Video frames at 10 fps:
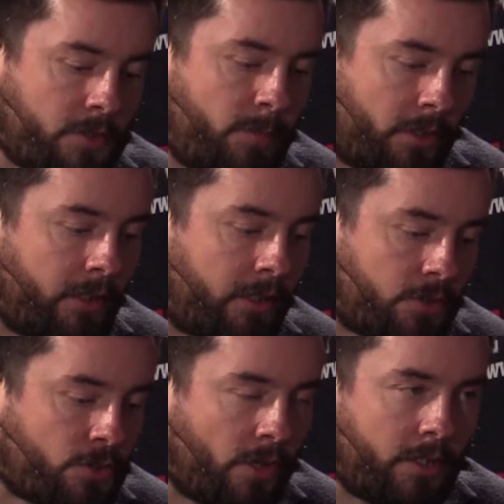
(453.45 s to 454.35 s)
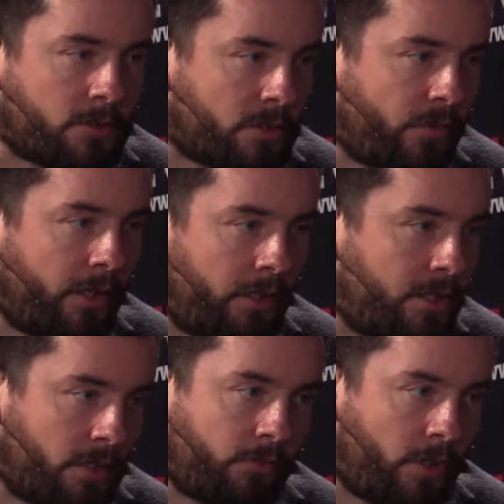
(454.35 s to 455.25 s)
this built-in constraint, so it's very
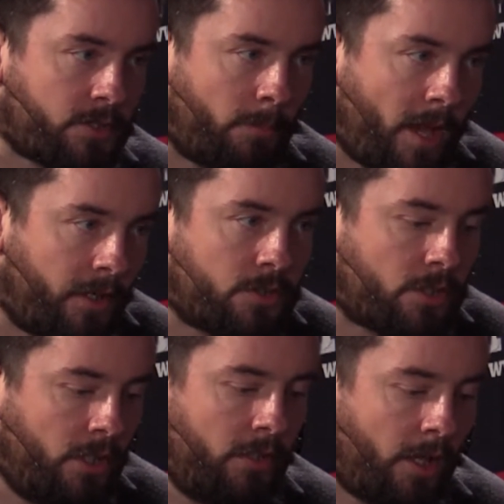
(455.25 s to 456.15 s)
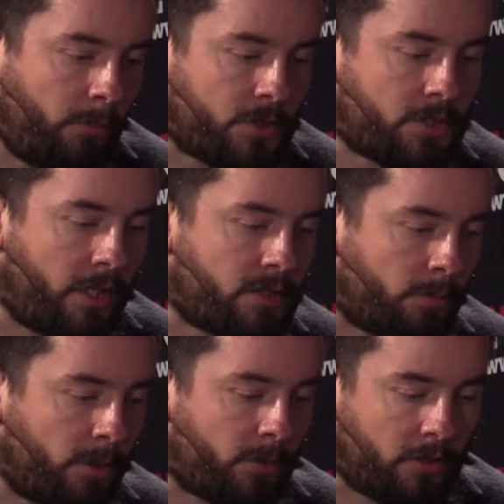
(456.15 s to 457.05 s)
easy for us to manage how much and,
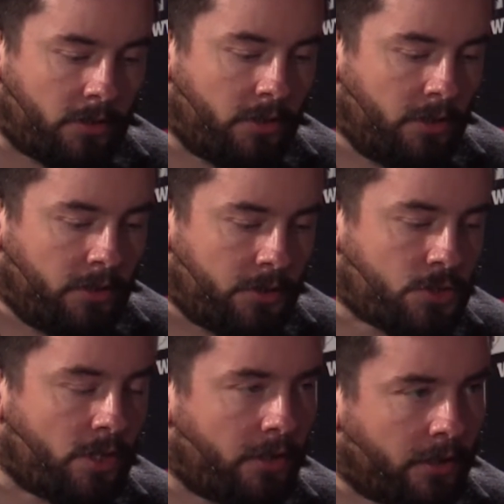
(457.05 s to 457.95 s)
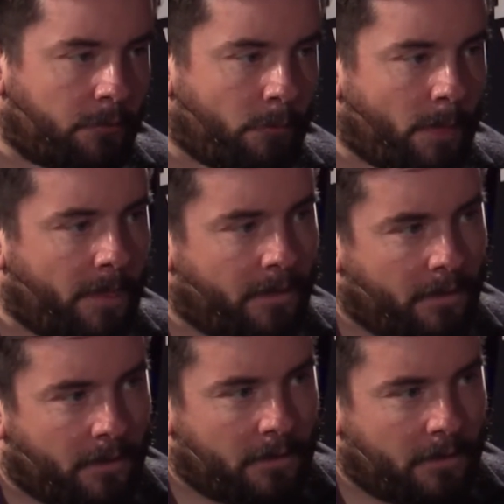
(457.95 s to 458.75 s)
data people are. And then sharing. what are, are